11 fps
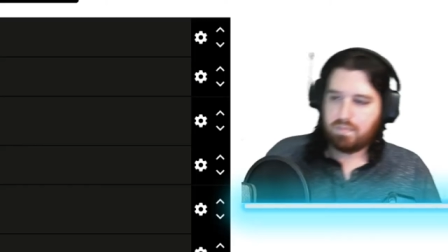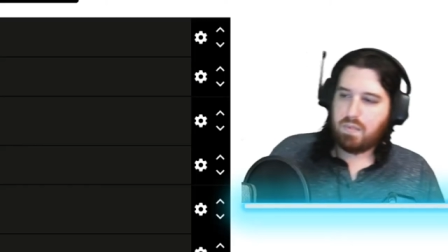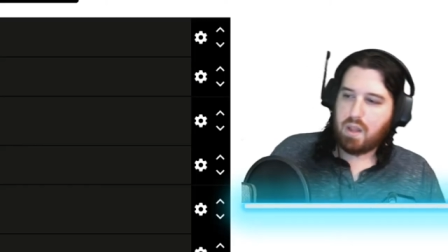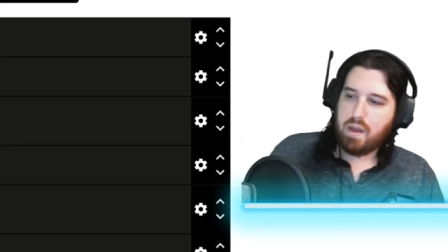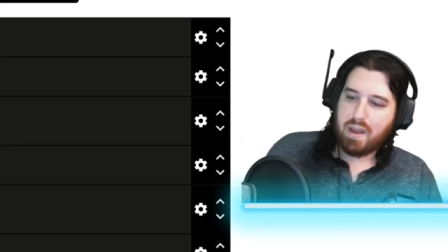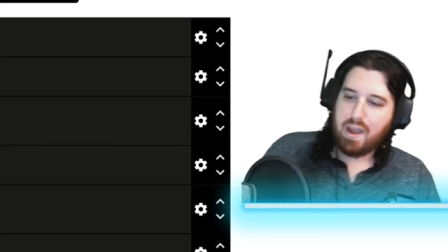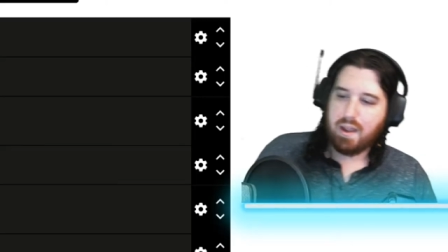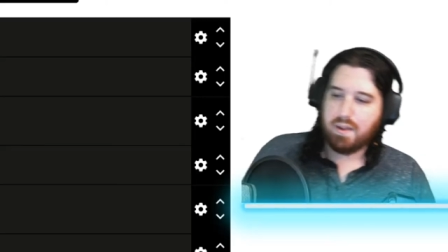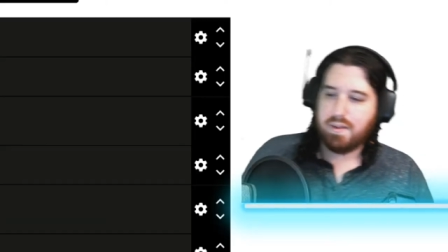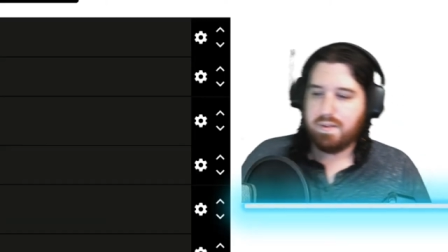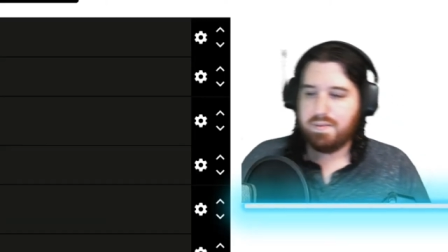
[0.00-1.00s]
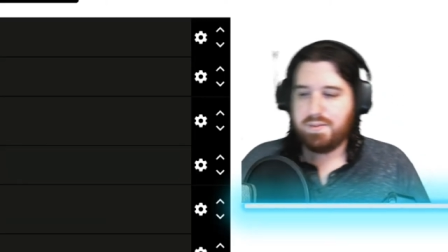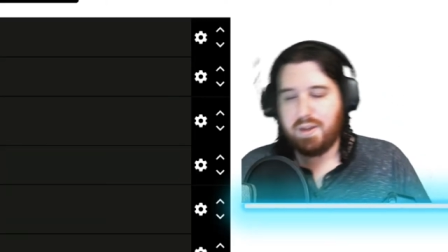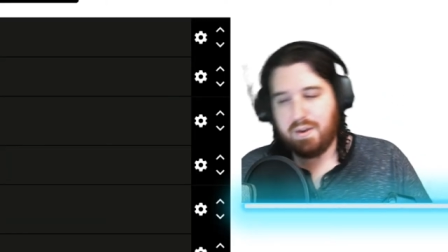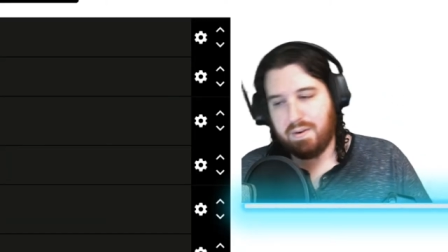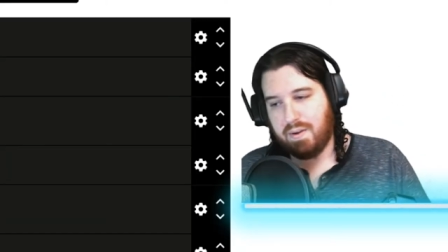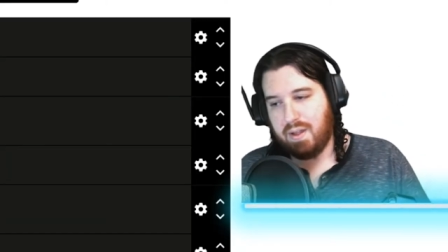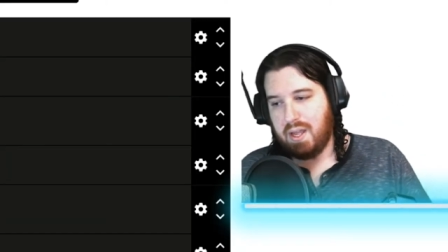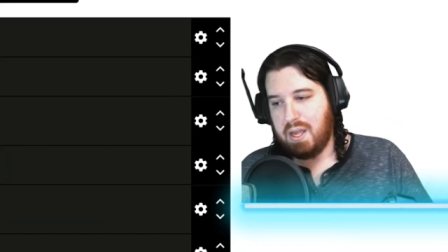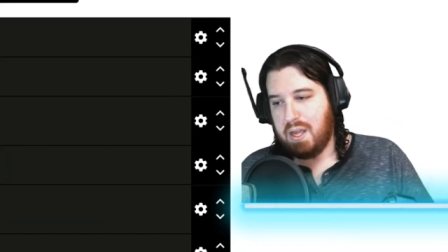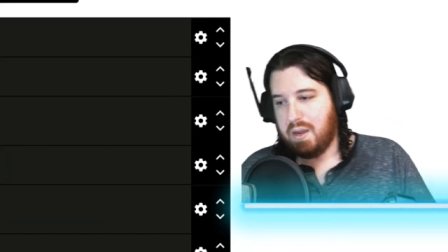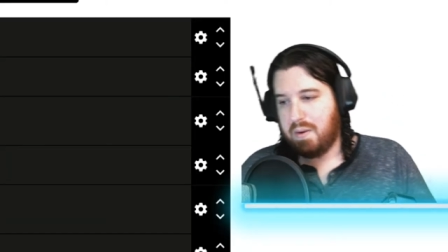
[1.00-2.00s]
Okay, so
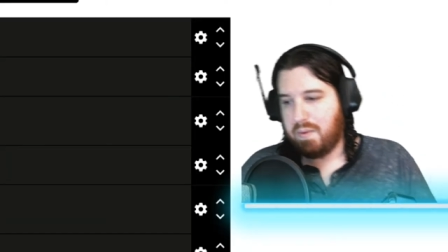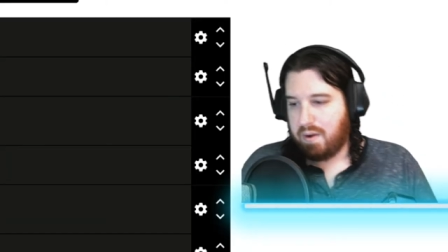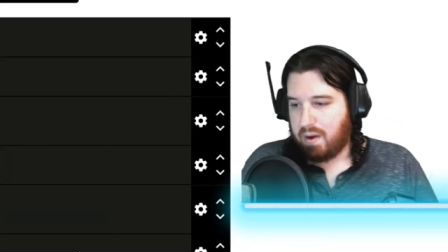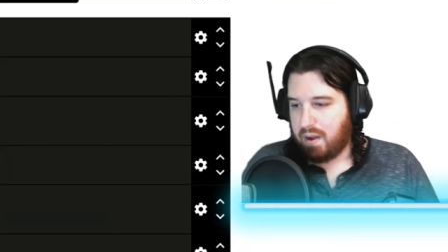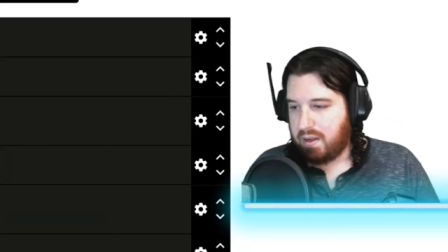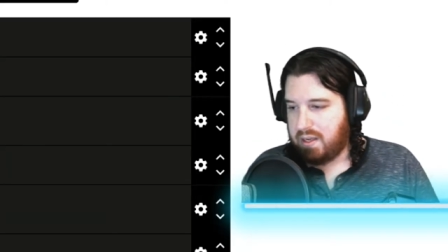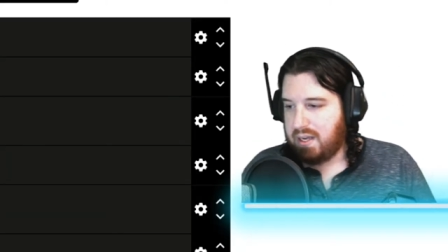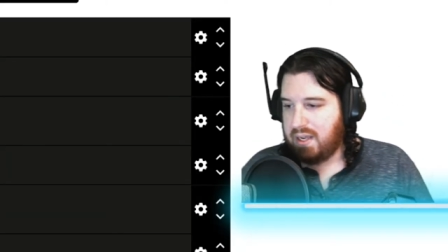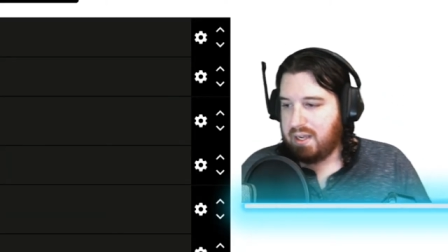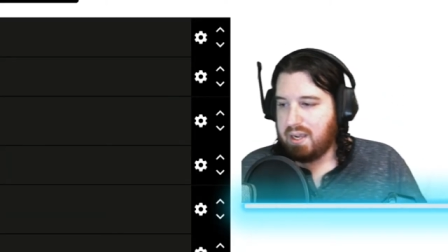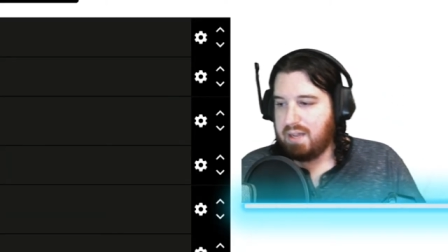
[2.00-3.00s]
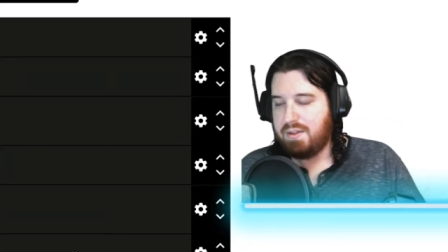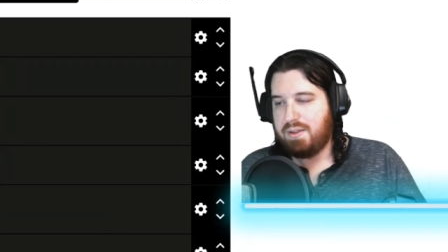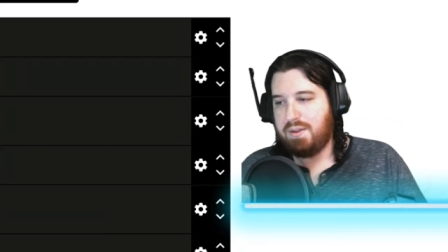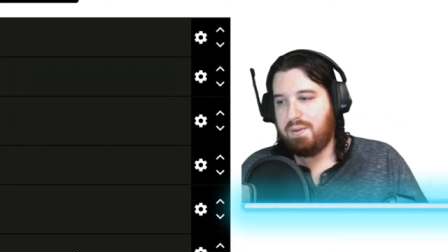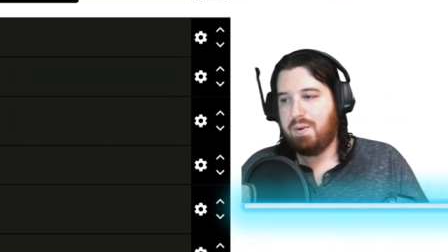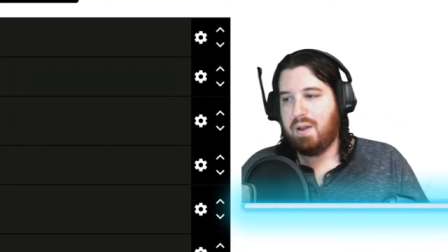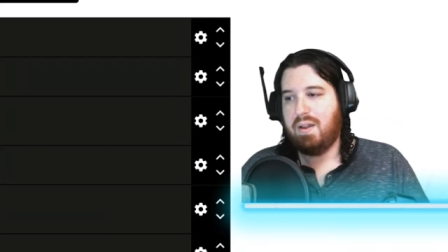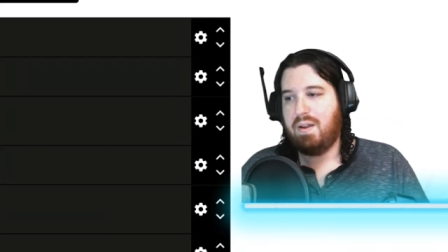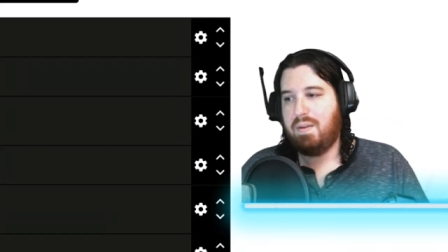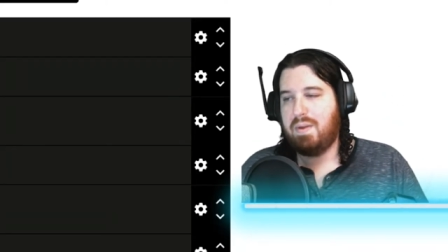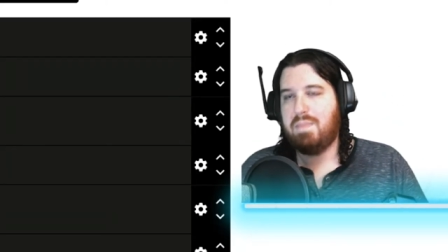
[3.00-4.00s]
we're getting into a
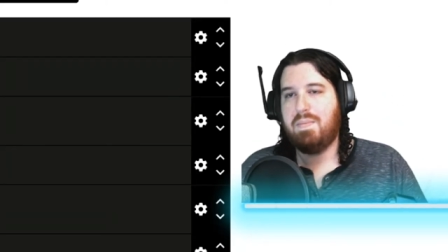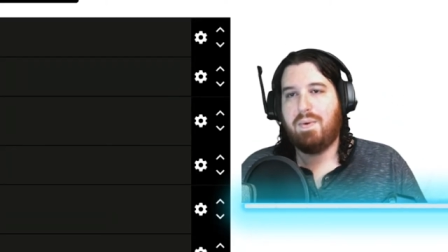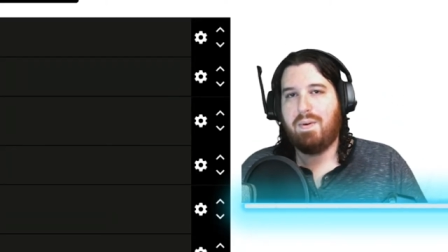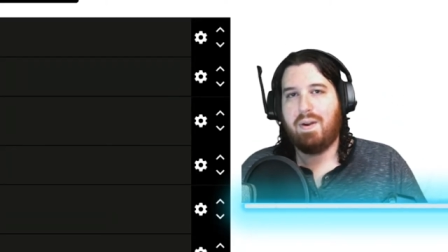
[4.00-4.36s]
little bit more